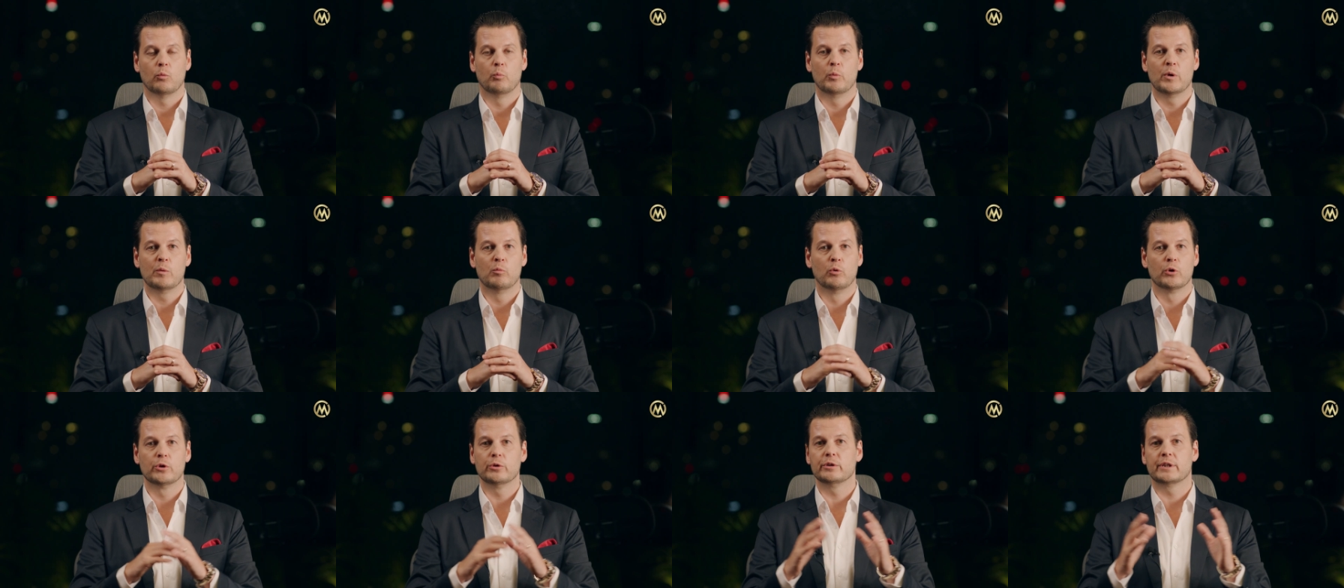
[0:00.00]

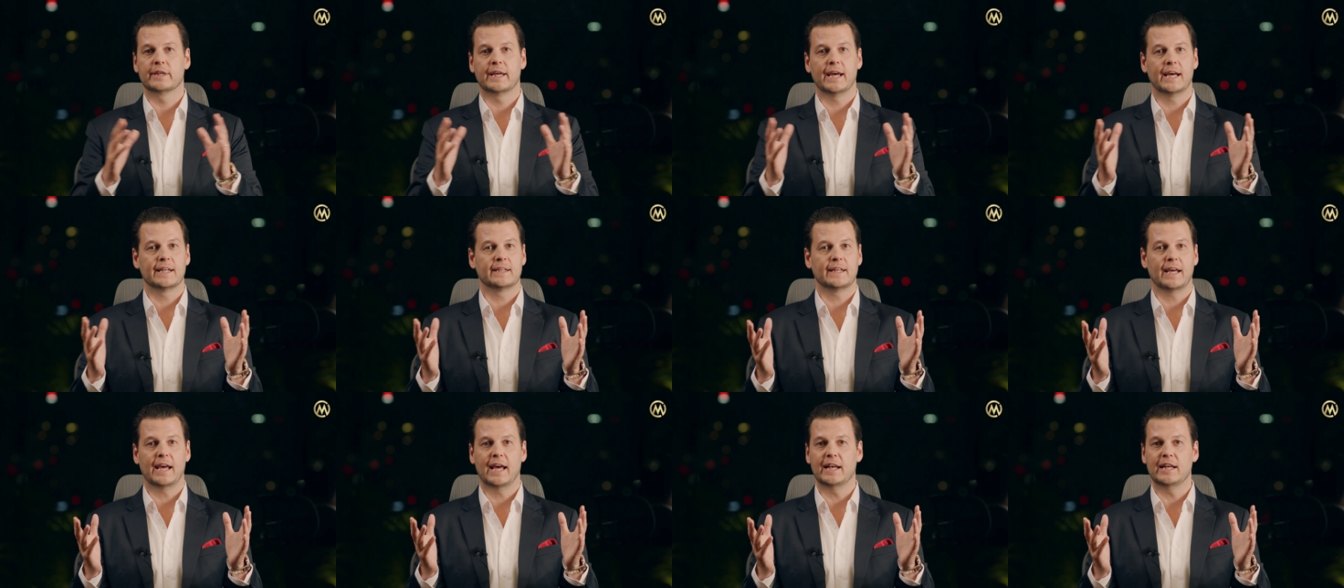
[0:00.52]
we wouldn't
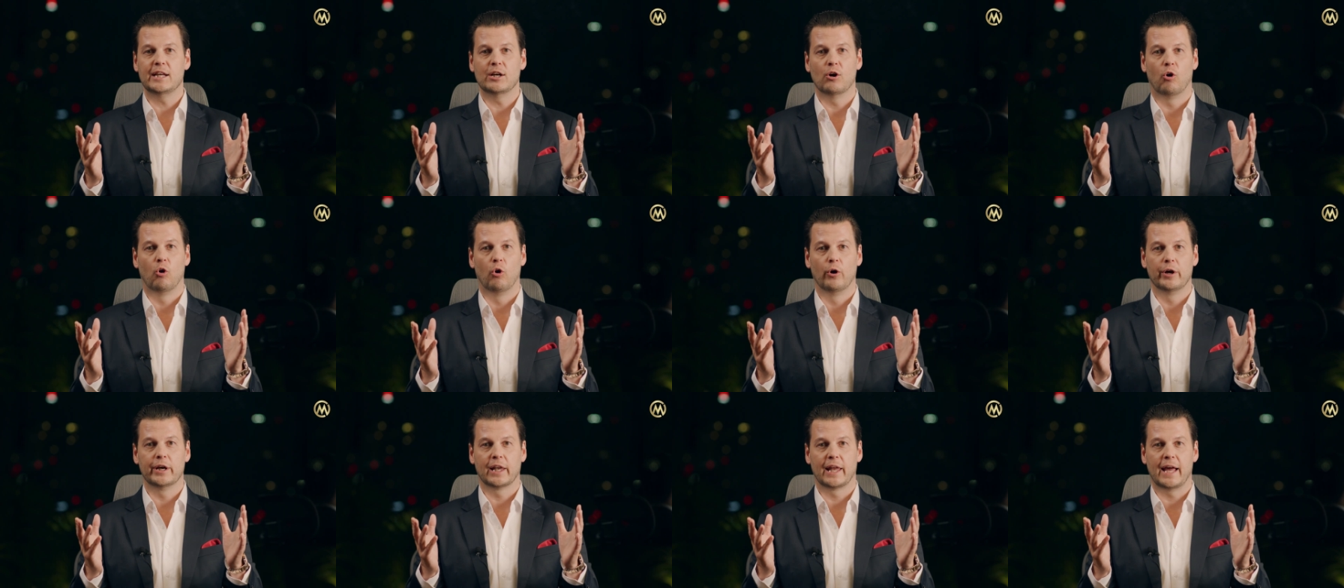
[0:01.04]
get any
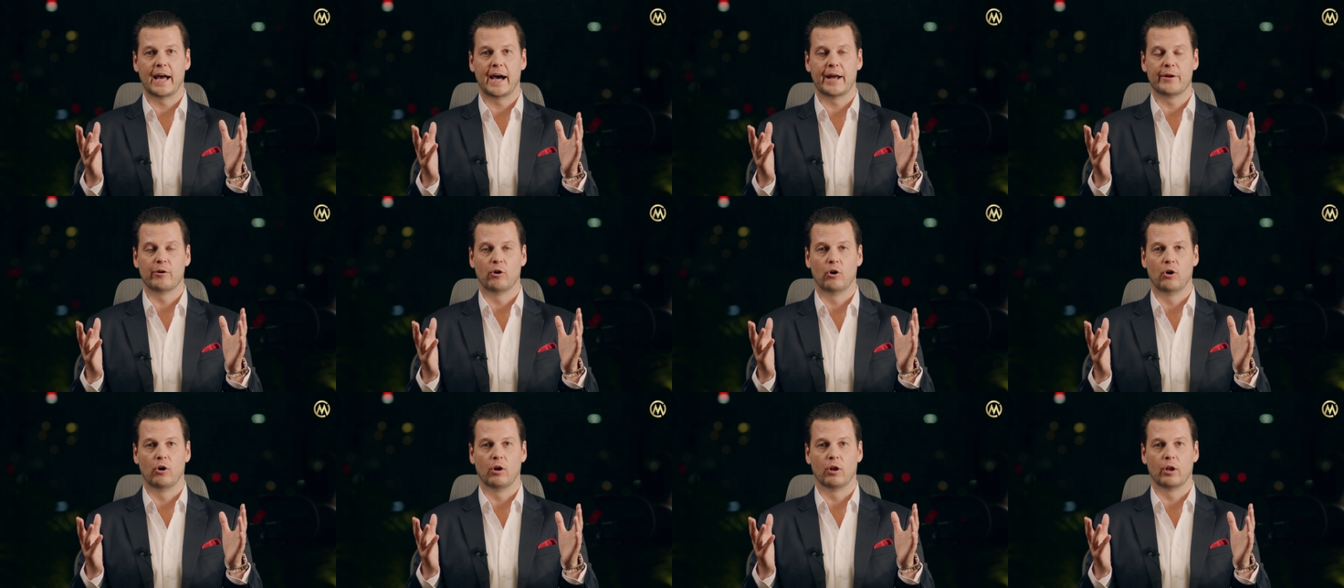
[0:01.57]
oil at
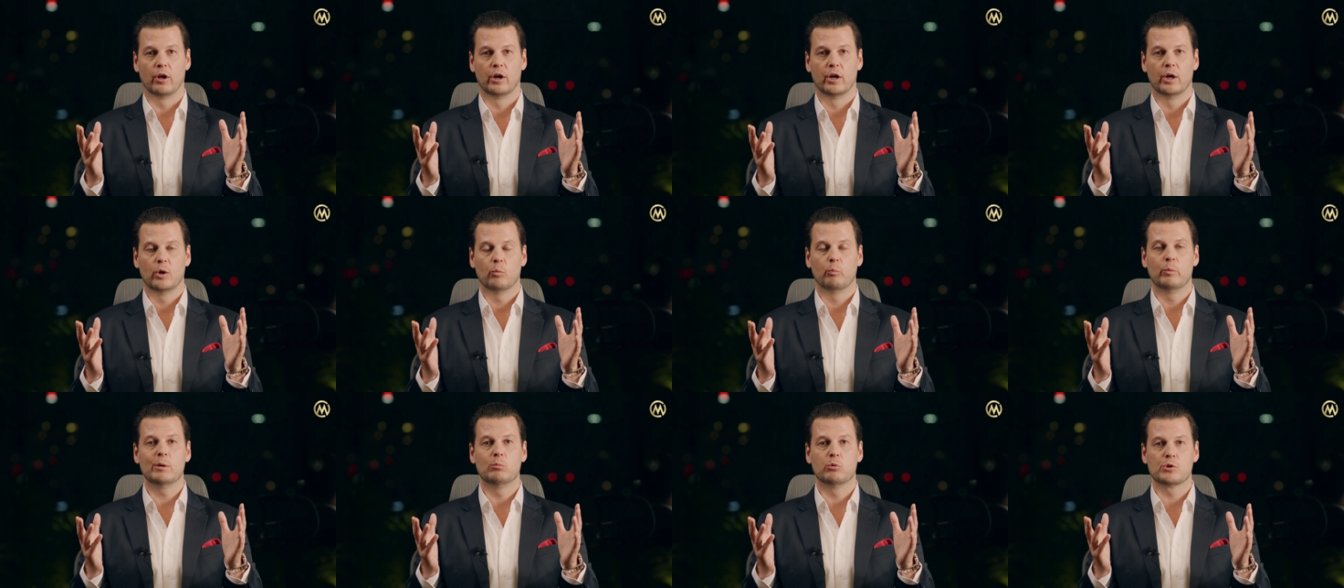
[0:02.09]
all.
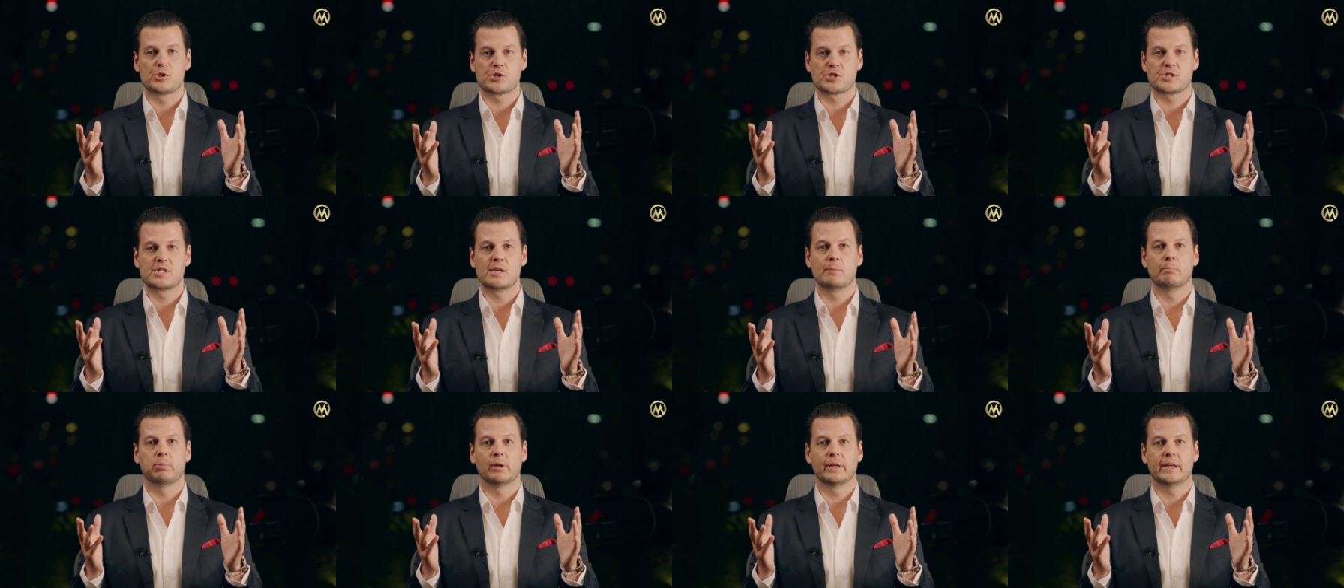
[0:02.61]
We would
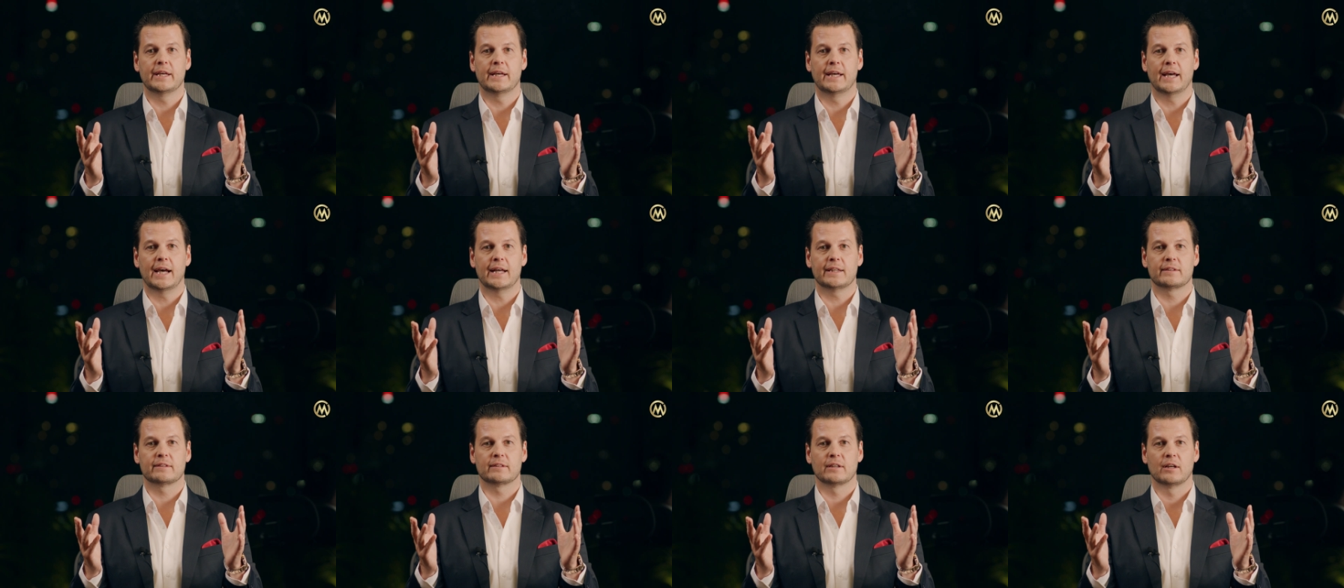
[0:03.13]
simply
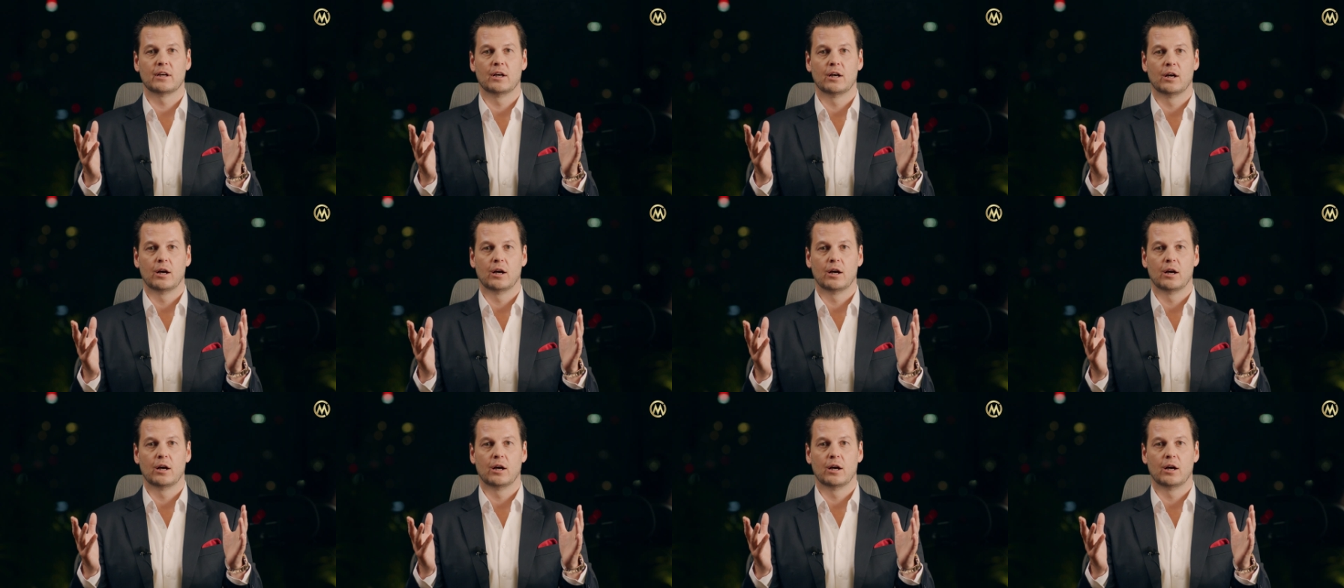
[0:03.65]
get